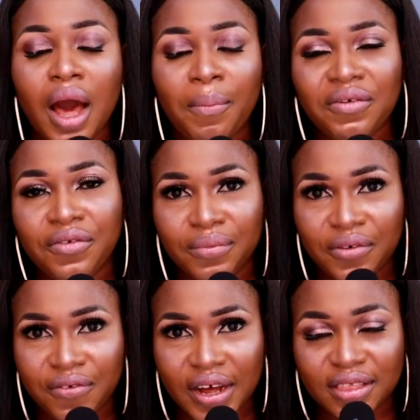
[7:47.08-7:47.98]
Apart from
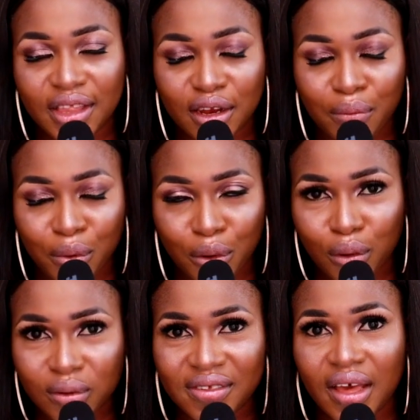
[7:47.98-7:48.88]
the fact that the
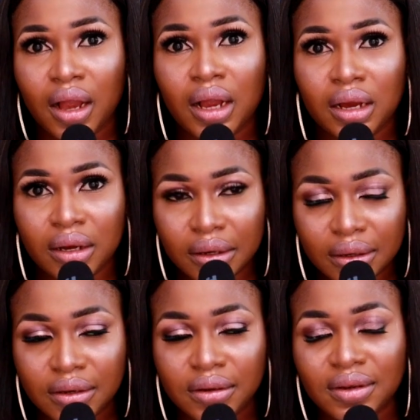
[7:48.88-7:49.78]
products are
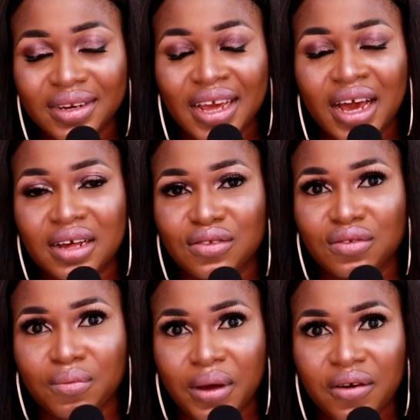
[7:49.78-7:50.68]
good, they are
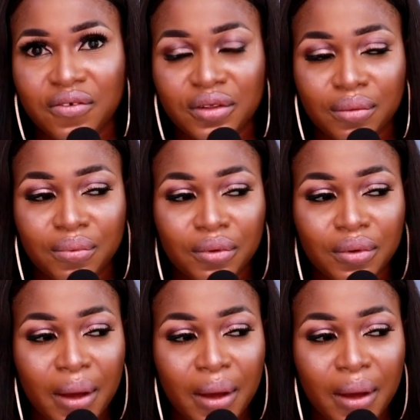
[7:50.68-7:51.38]
super affordable.